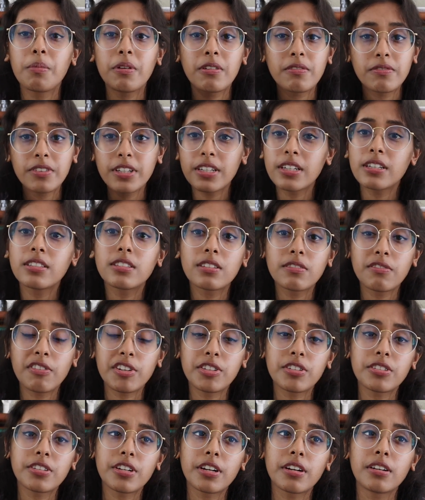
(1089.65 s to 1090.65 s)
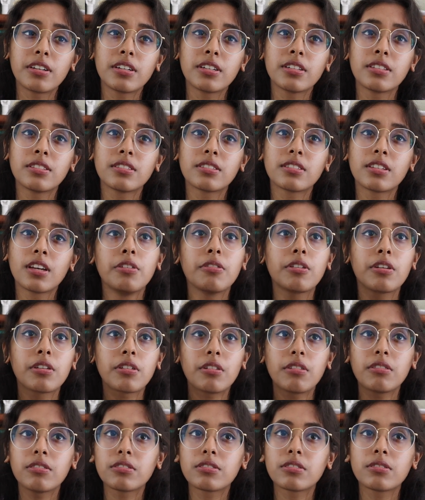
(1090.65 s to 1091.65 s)
But vegans and vegetarians, you can
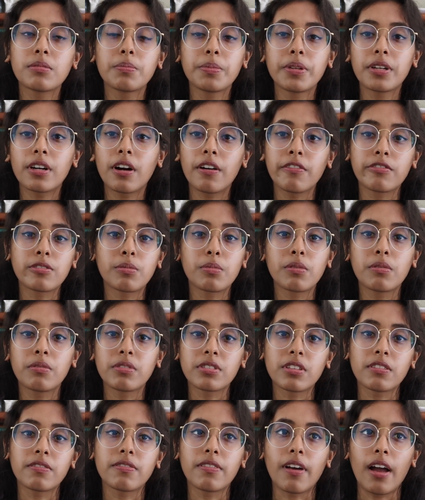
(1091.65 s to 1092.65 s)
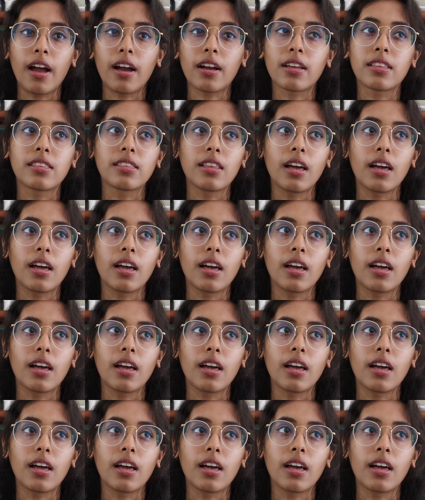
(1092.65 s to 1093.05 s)
also be comfortable with the fact